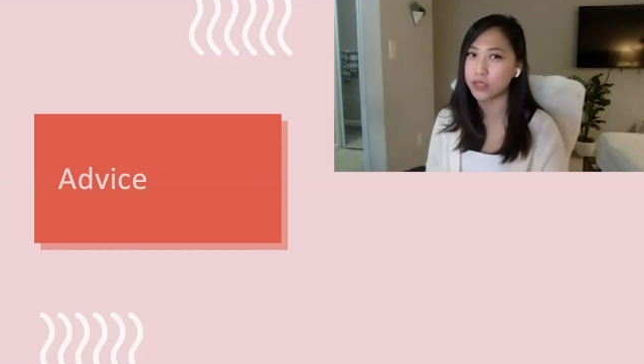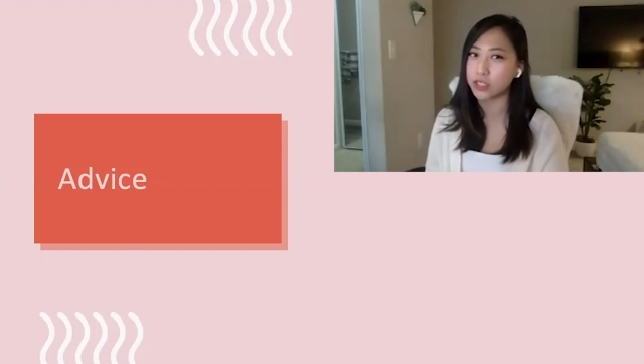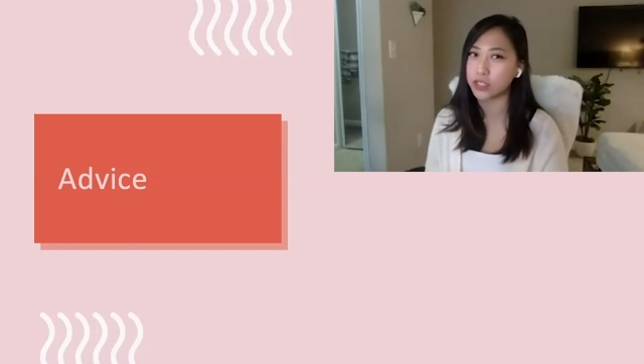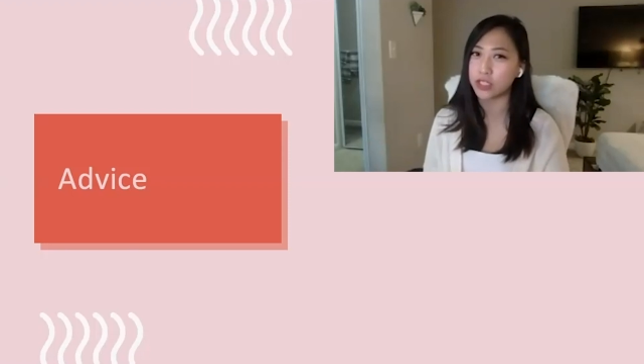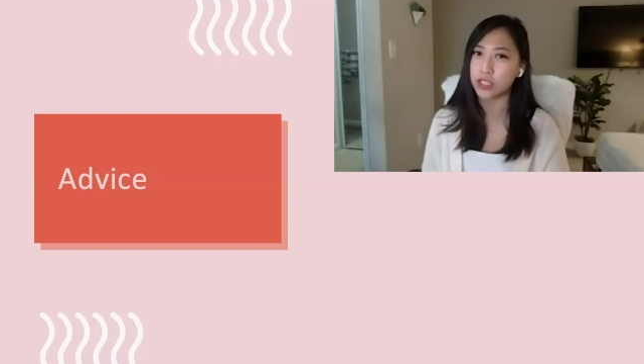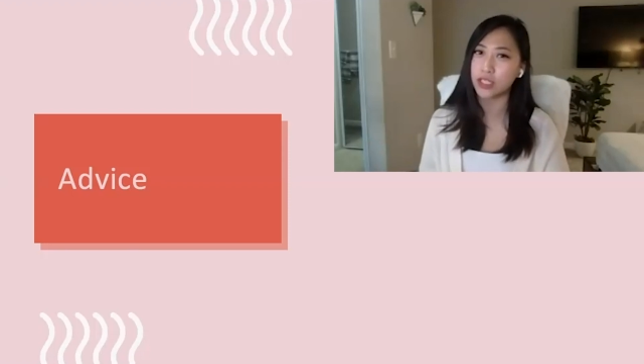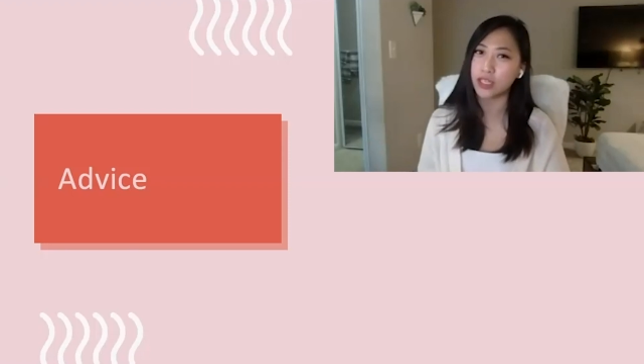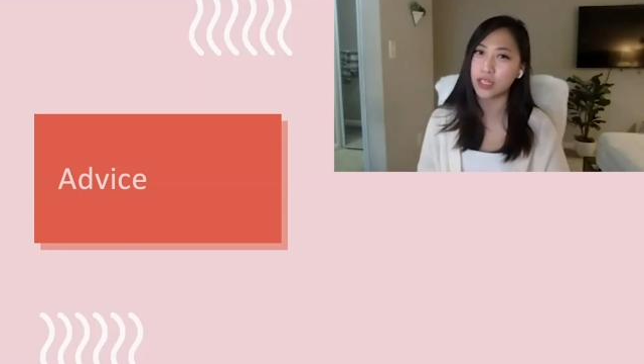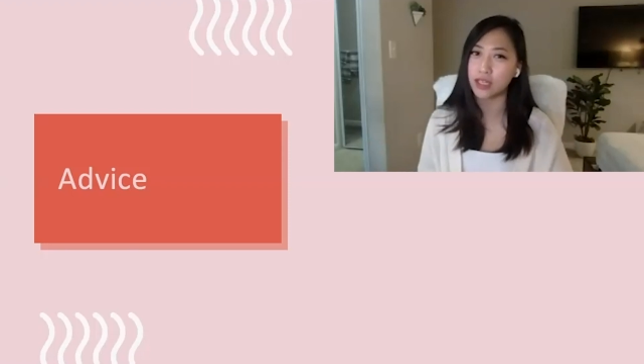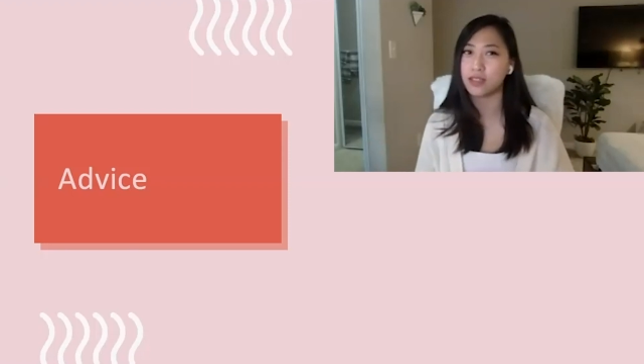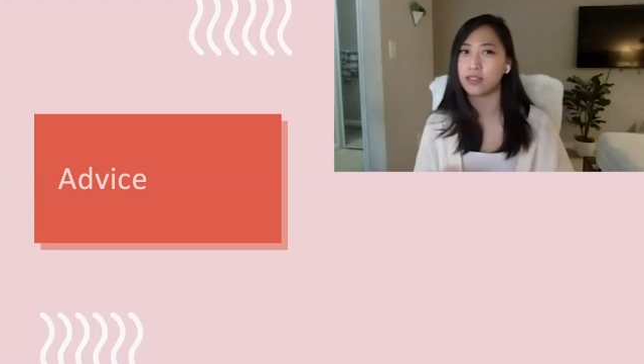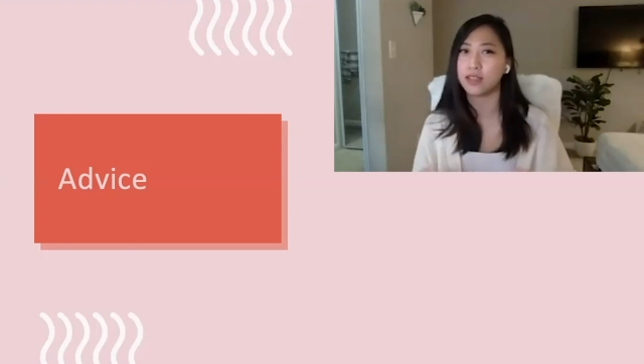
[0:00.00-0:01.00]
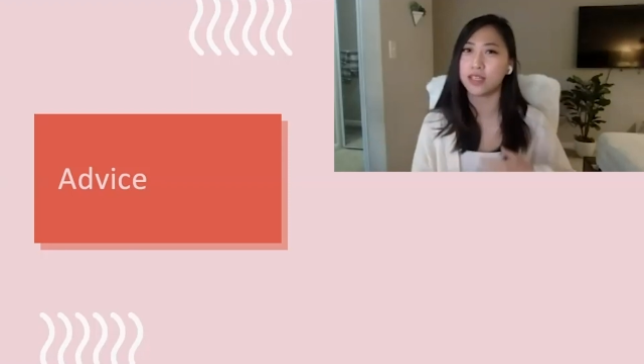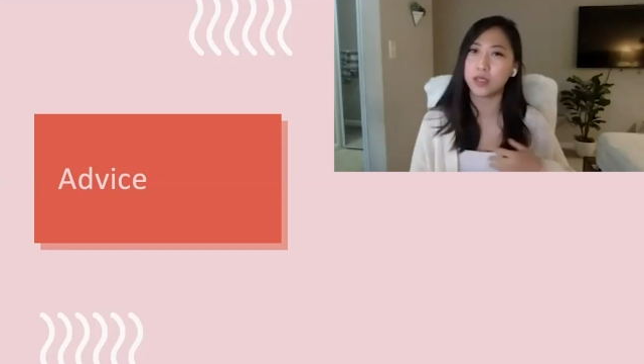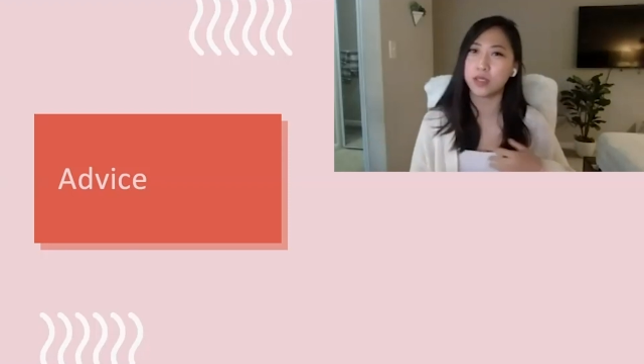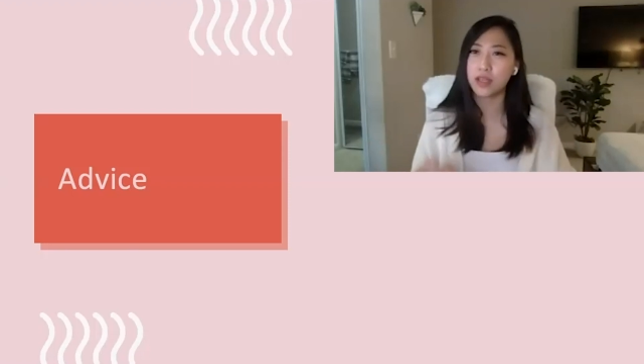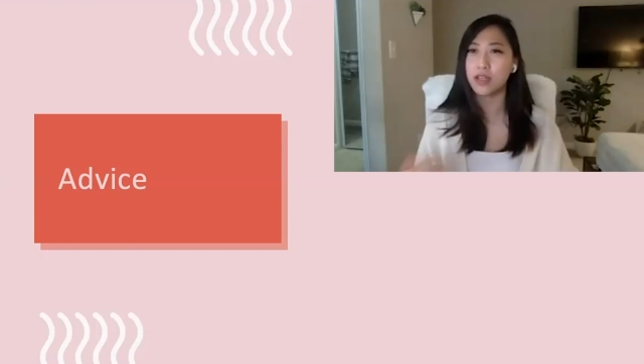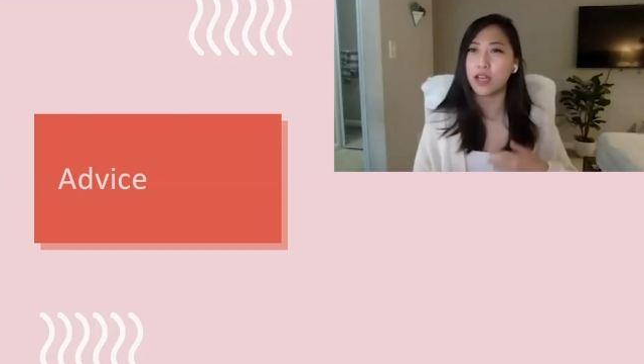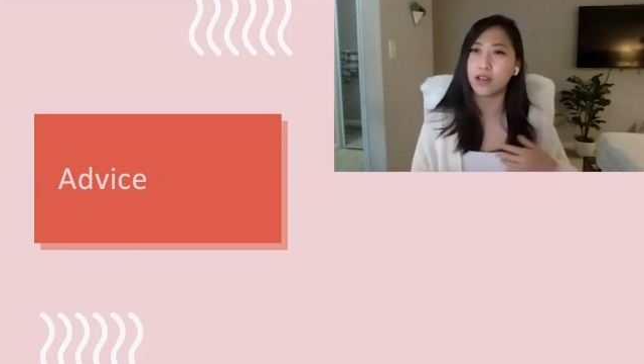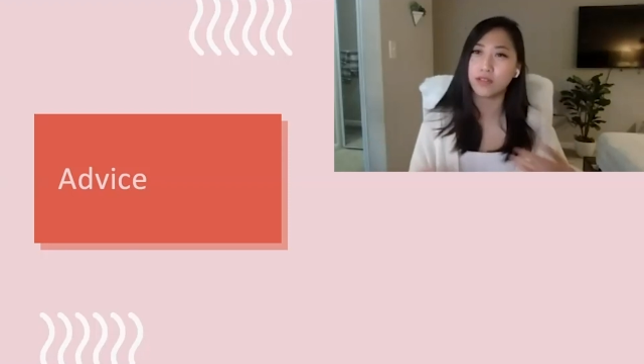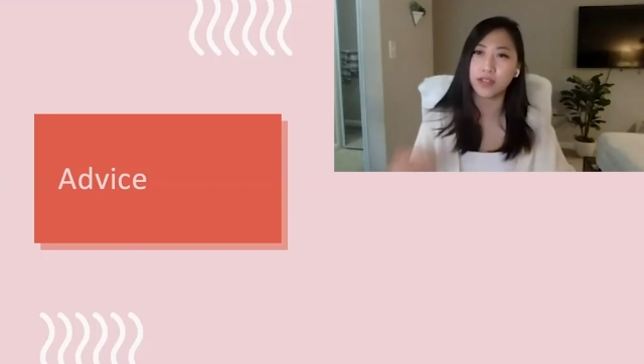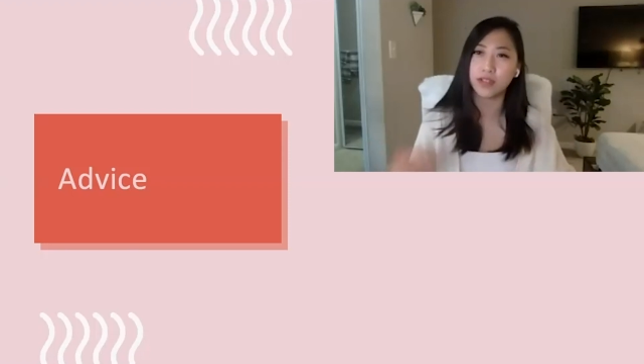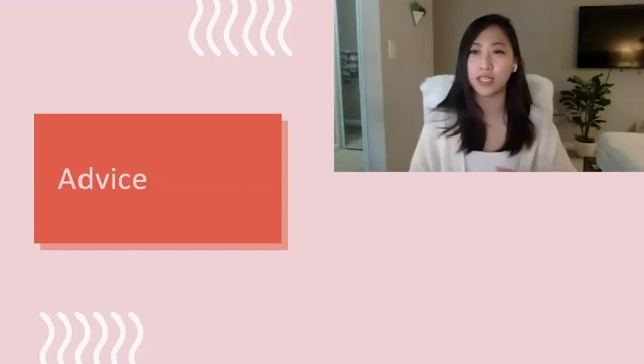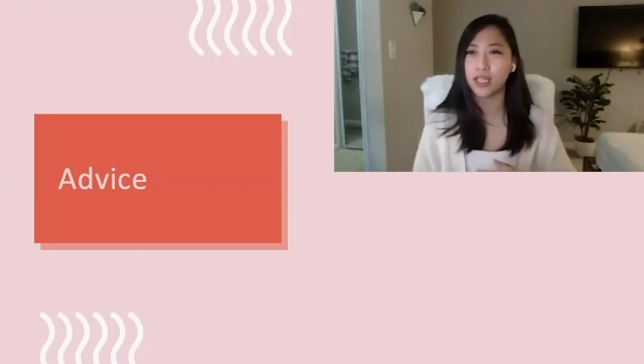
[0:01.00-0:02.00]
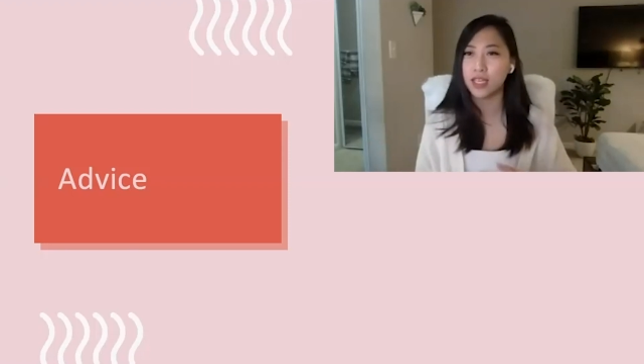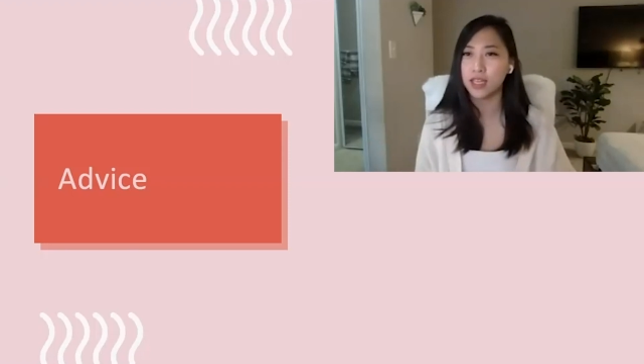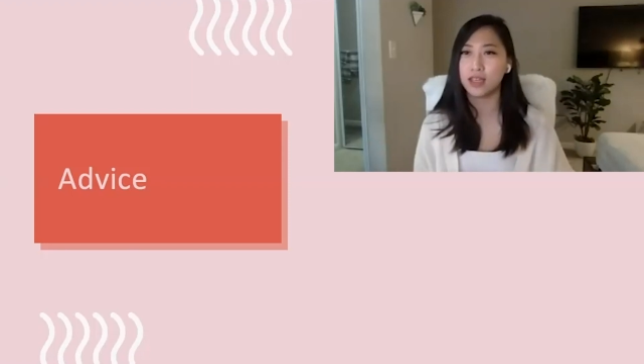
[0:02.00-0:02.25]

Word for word: which is just like a nice way to kind of like